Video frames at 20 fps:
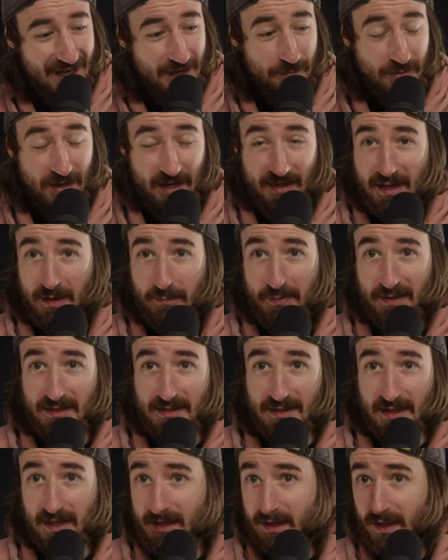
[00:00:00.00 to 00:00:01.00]
But that being
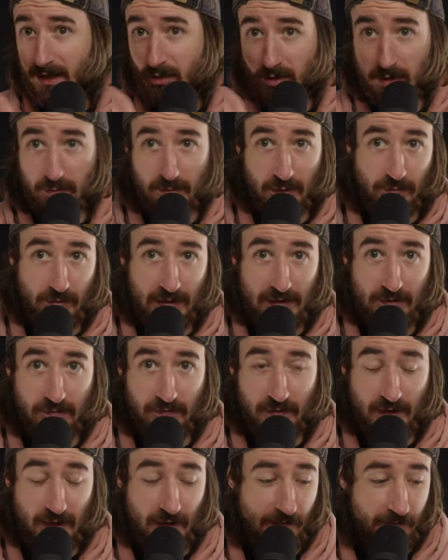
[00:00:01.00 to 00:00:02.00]
said, incredibly proud of
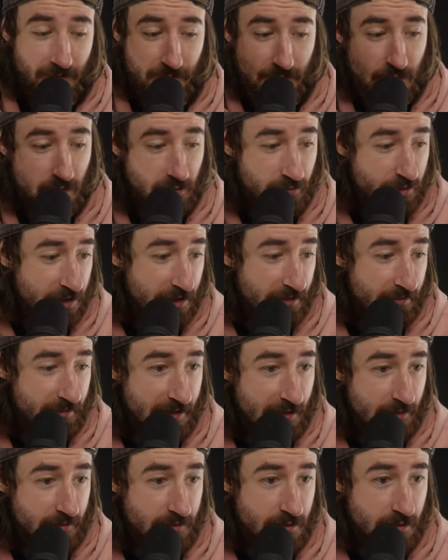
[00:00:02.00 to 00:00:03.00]
it. Huge shout
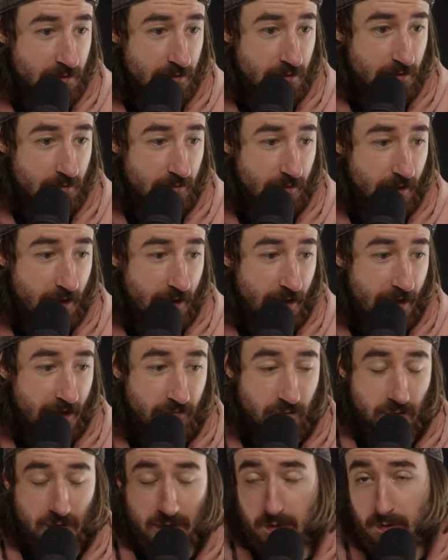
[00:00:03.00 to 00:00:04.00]
out to uh,
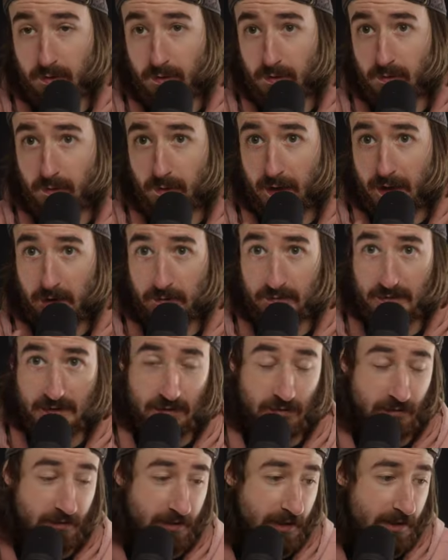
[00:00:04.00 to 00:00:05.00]
everyone who helped
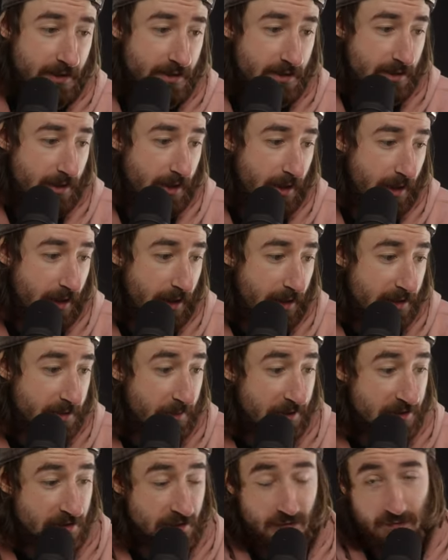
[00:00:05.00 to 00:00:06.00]
on this, uh,
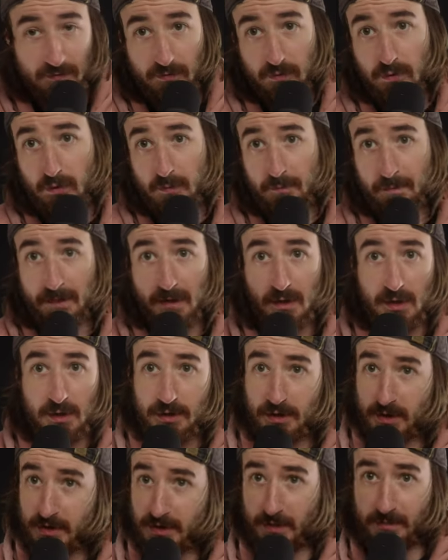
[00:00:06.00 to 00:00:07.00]
especially for
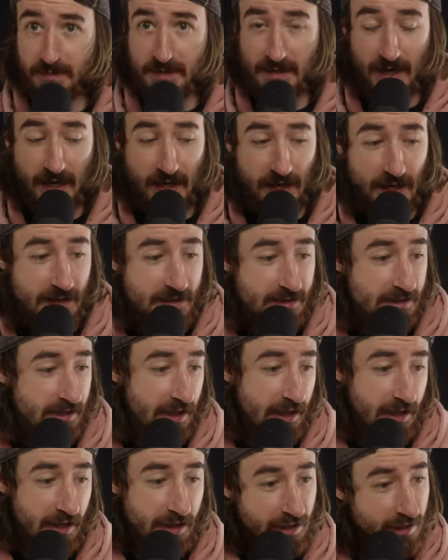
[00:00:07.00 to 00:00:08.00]
Just Upstairs
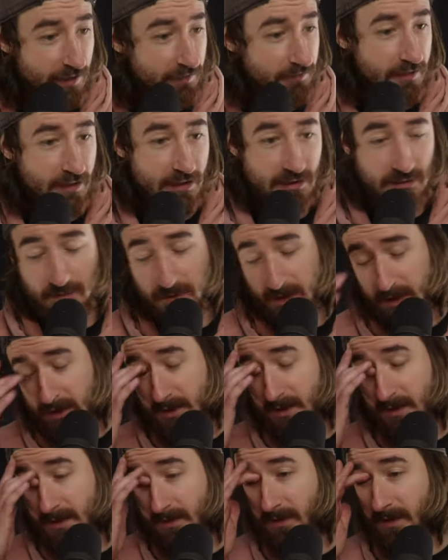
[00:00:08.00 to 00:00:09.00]
and Evenings
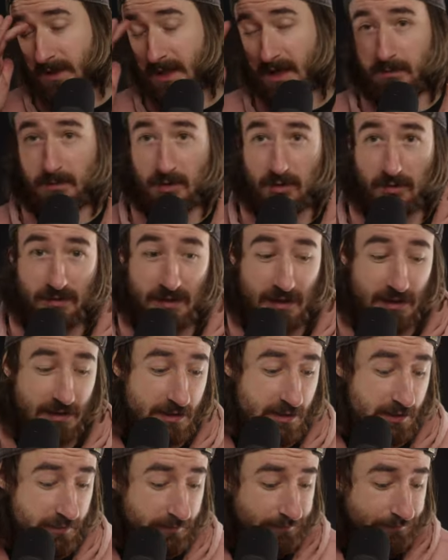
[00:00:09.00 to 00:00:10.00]
Productions for getting me on
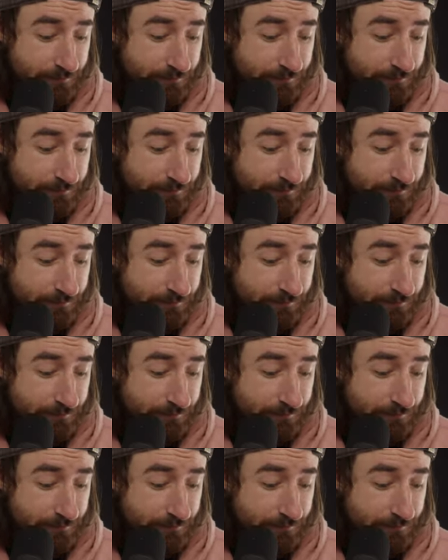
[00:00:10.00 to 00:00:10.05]
this.